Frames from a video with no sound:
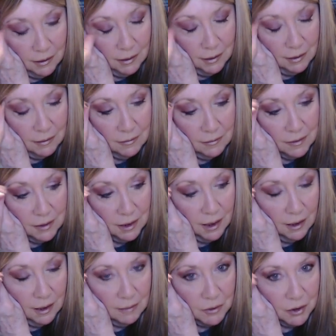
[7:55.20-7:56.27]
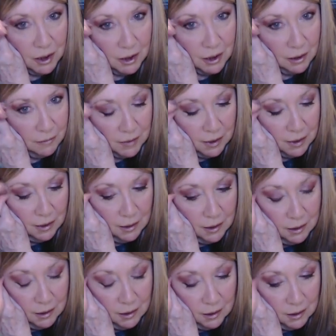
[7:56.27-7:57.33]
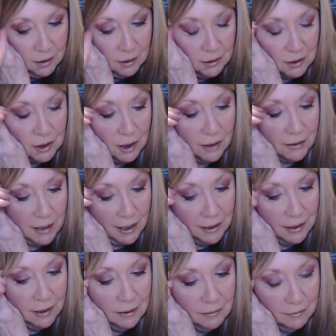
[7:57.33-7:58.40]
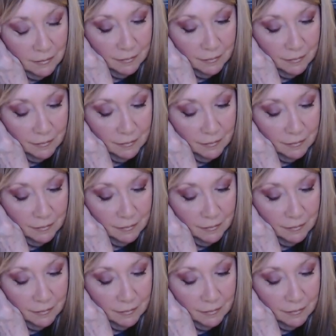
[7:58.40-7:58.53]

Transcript: And again, I'm just going to tuck that in.